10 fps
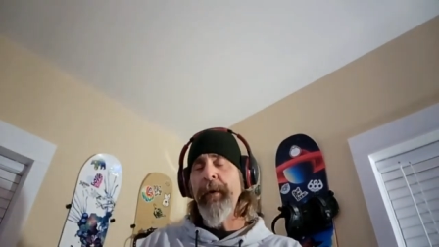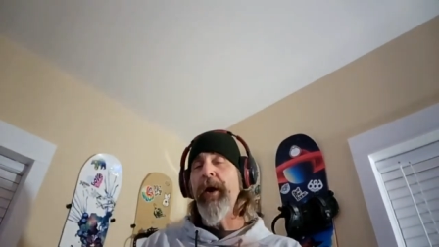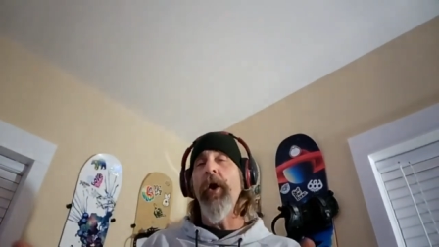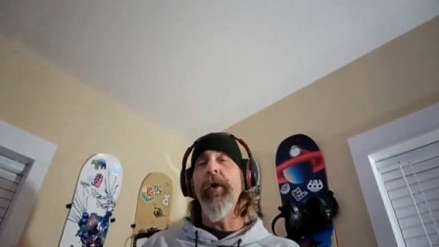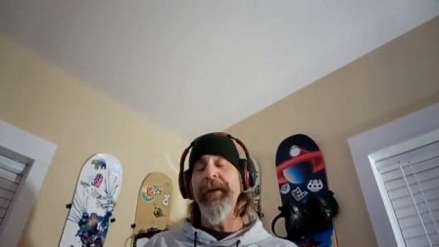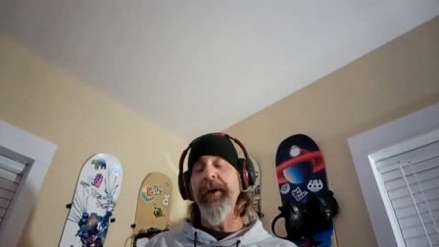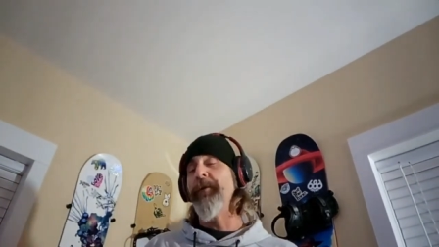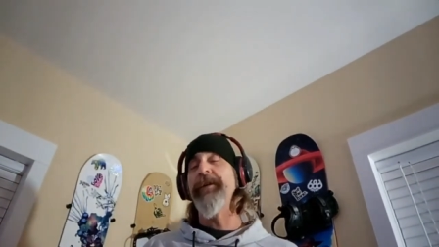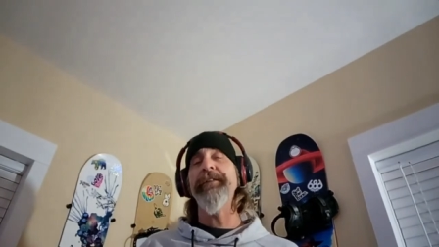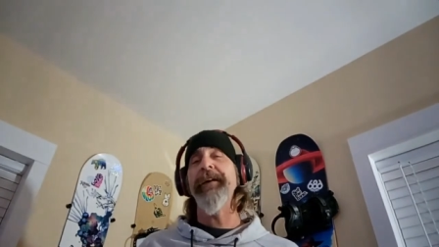But the
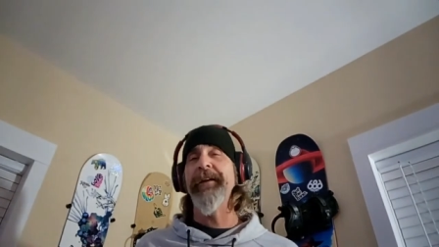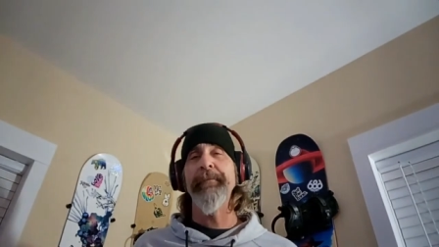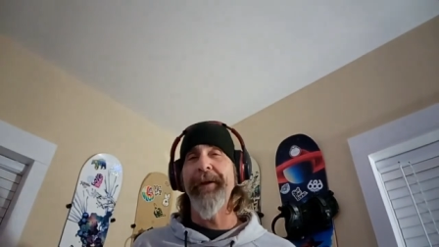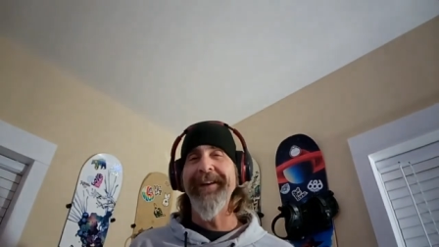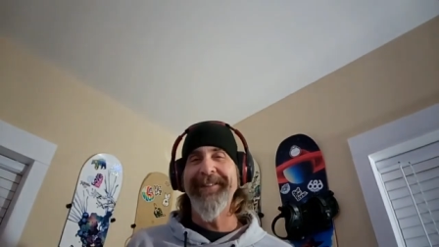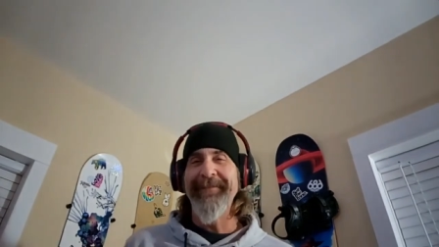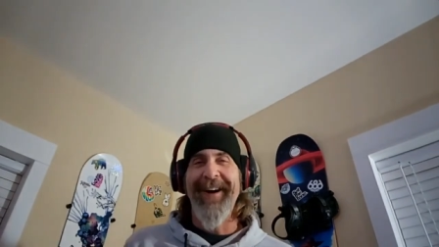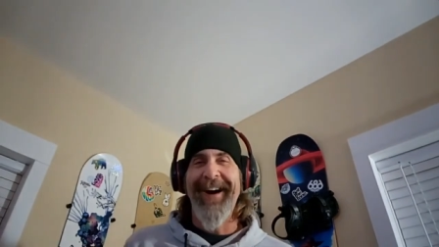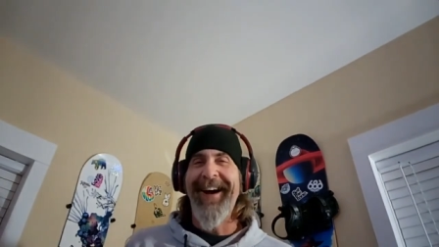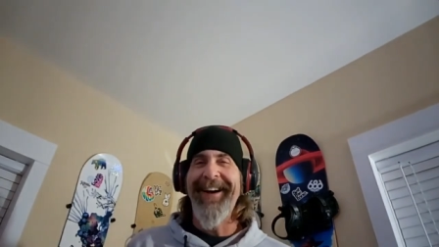only thing that plays in my